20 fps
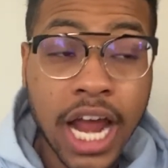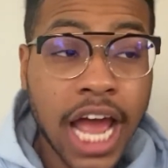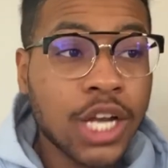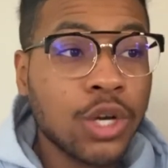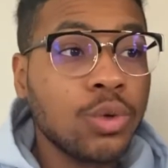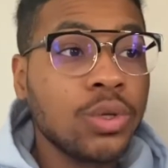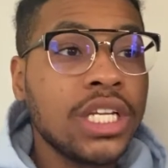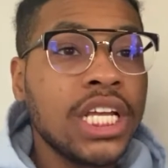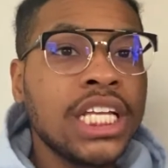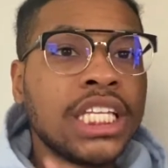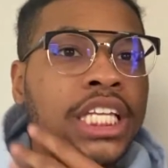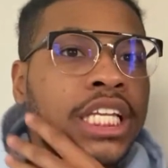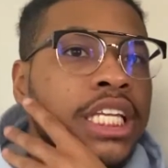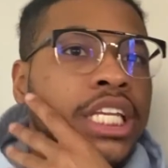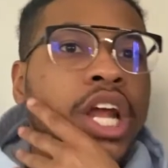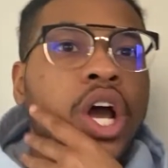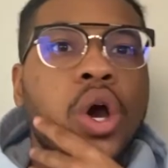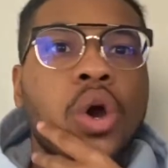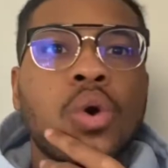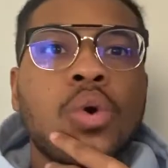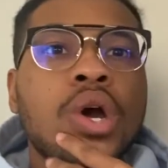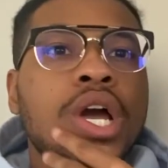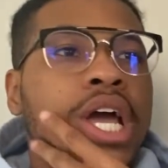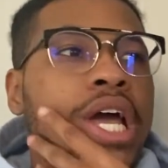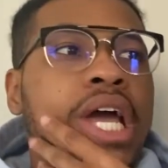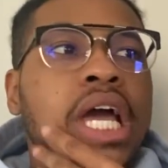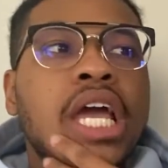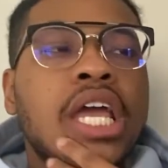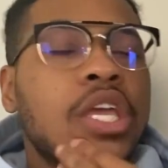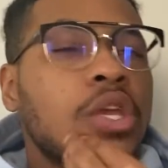I don't need to know,
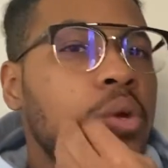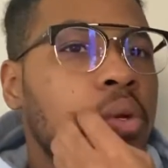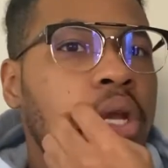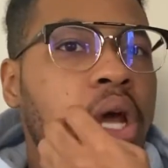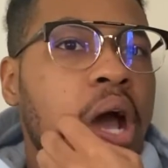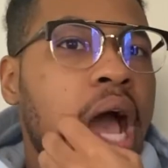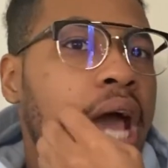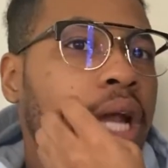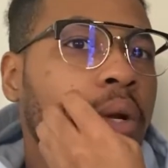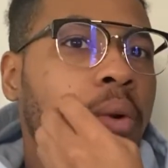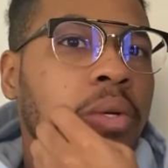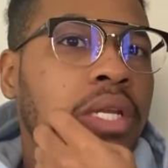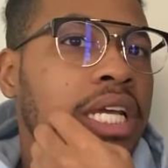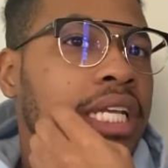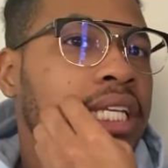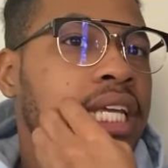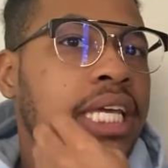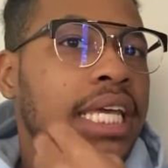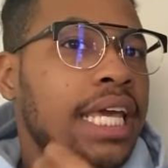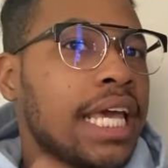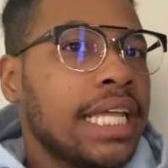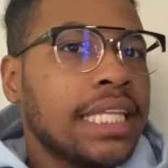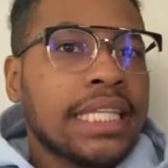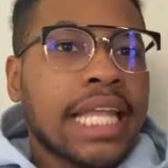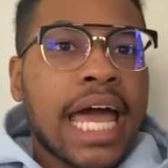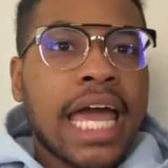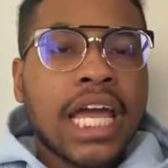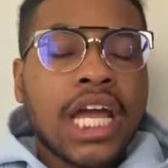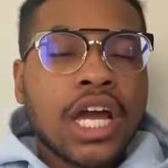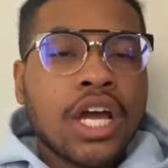you know, I don't need to get
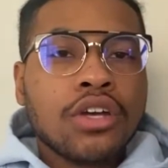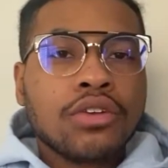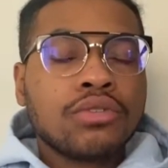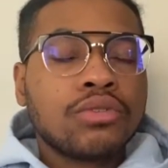like